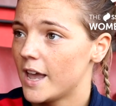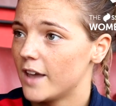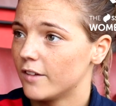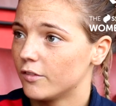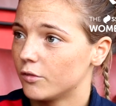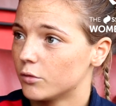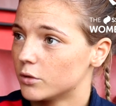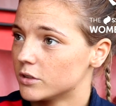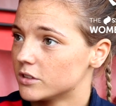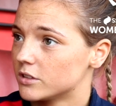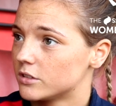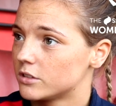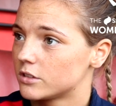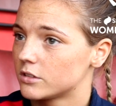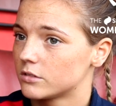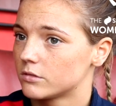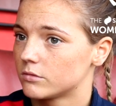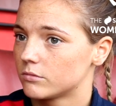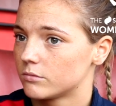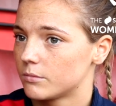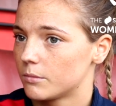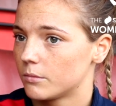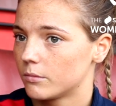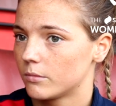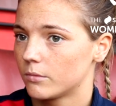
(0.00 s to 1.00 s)
everyone's
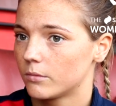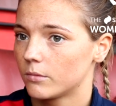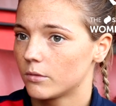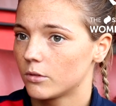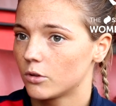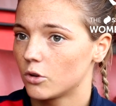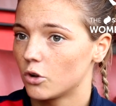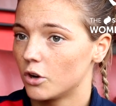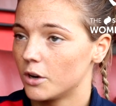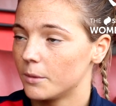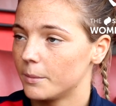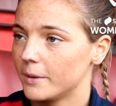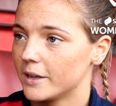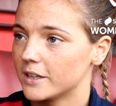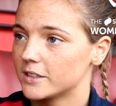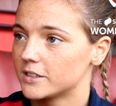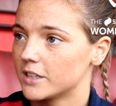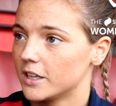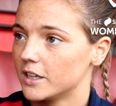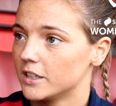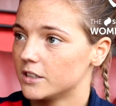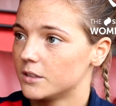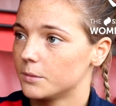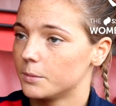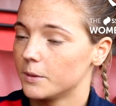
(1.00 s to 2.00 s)
going to be
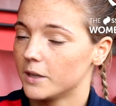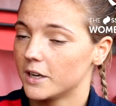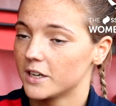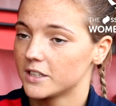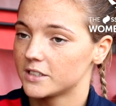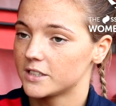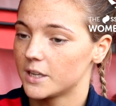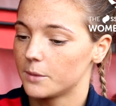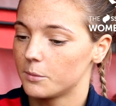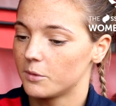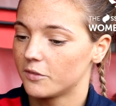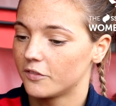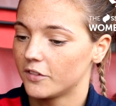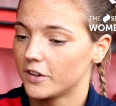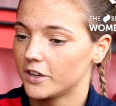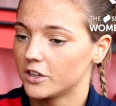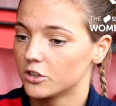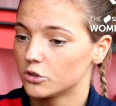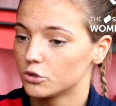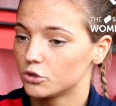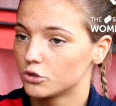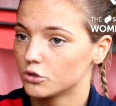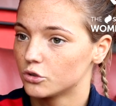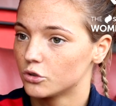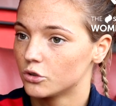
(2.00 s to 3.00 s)
excited to be in a
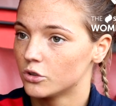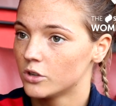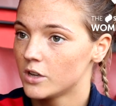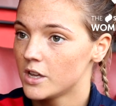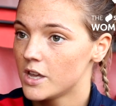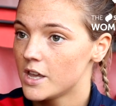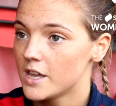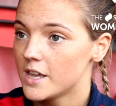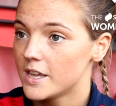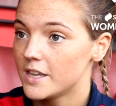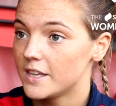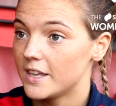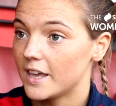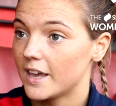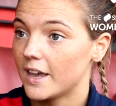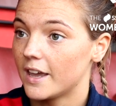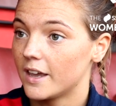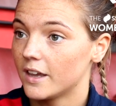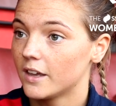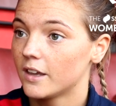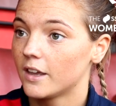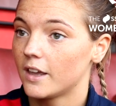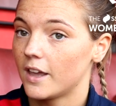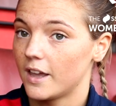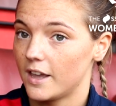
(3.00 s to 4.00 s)
semi-final. So
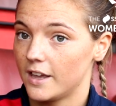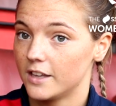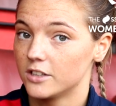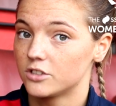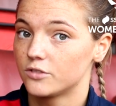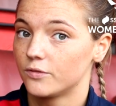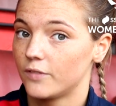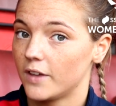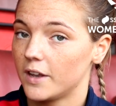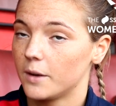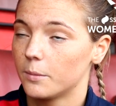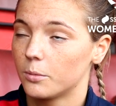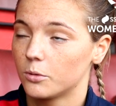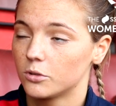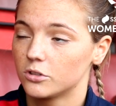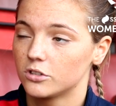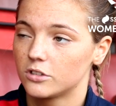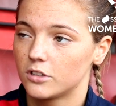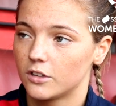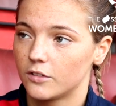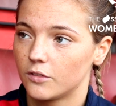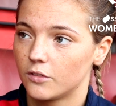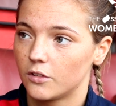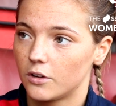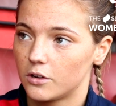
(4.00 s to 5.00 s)
yeah, it's very
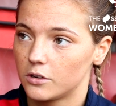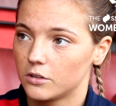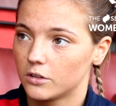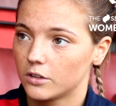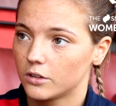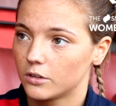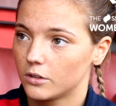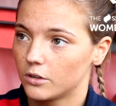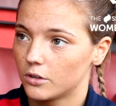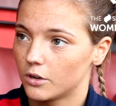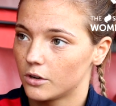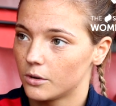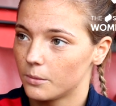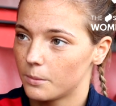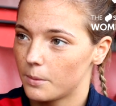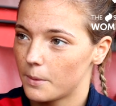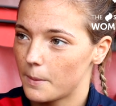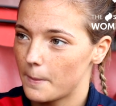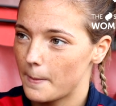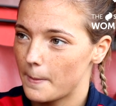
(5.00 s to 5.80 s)
positive around the group.